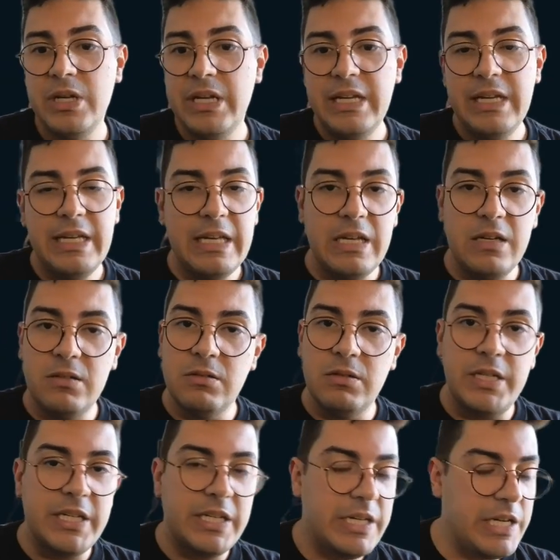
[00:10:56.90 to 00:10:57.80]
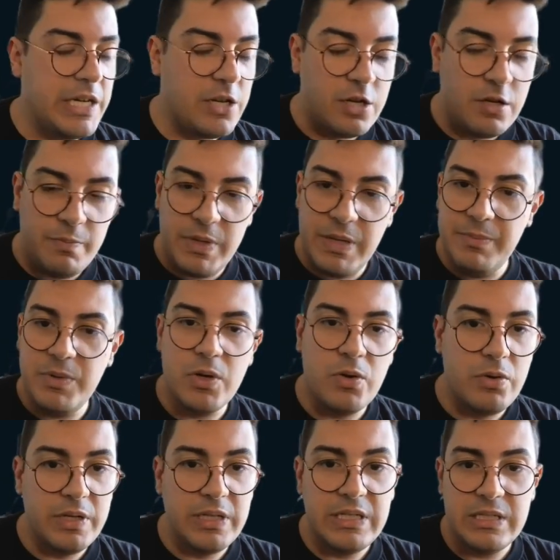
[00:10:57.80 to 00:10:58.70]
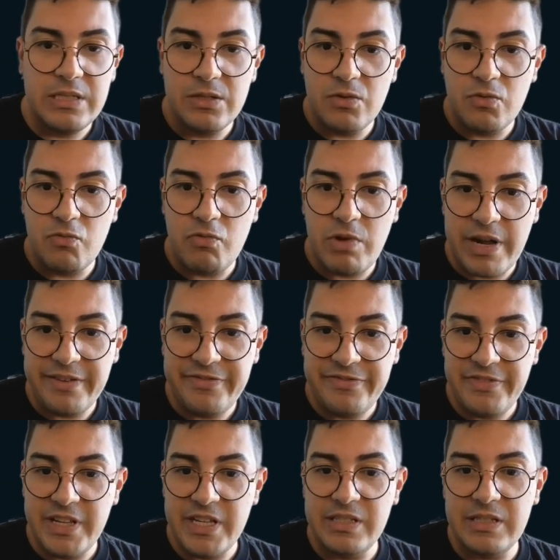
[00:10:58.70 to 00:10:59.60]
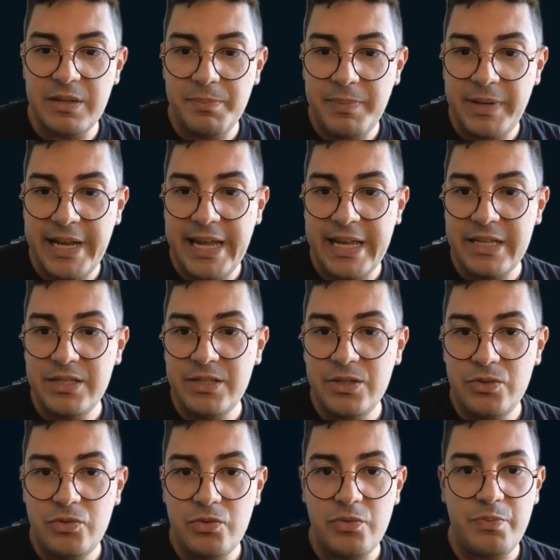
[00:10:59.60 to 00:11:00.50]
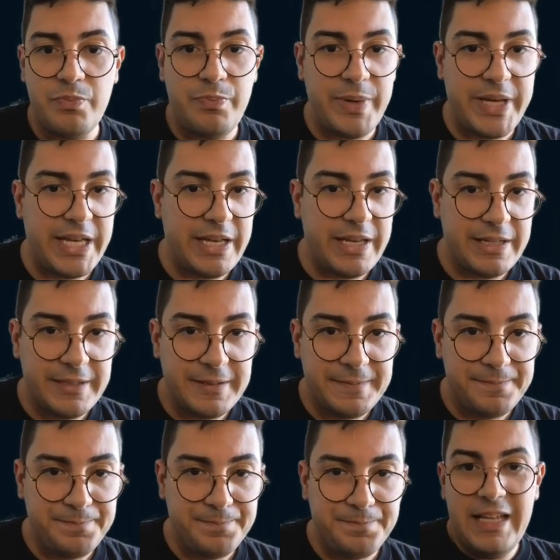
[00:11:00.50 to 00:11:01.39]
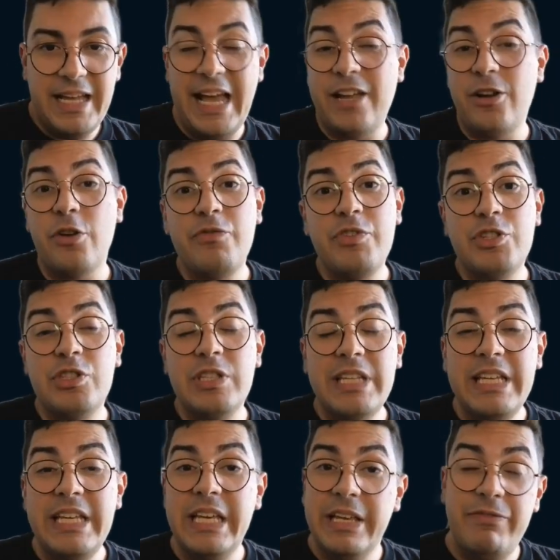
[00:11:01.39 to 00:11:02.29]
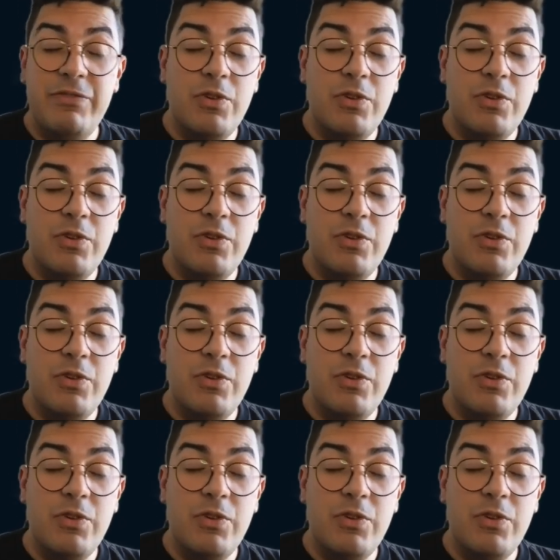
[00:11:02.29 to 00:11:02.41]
including near meme coins, Ref is a place to be. And obviously, if you